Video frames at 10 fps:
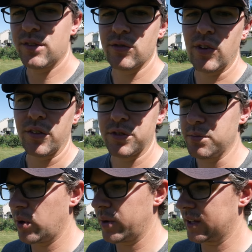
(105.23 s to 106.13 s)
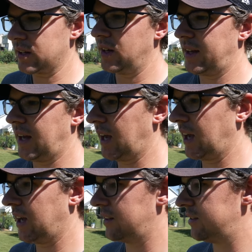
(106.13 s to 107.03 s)
of involves mowing,
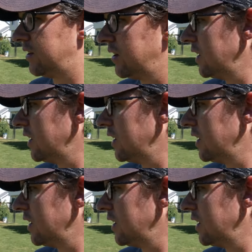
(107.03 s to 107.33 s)
and